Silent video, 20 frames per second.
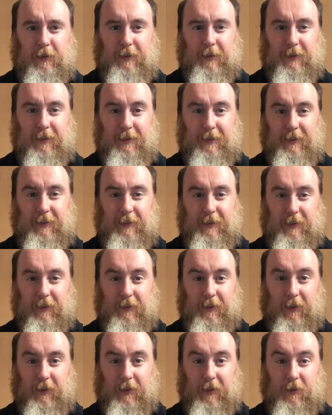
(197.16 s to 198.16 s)

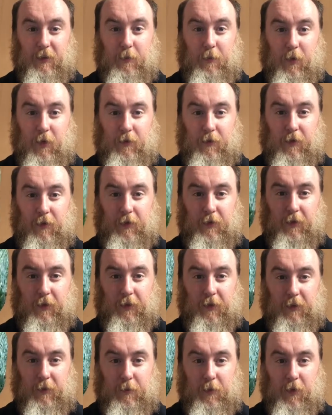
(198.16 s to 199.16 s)
I think that's the perfect. I
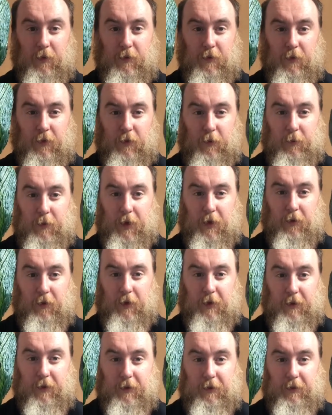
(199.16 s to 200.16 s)
think that's the perfect thumbnail
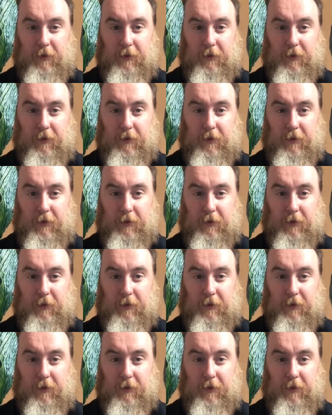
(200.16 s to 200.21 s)
right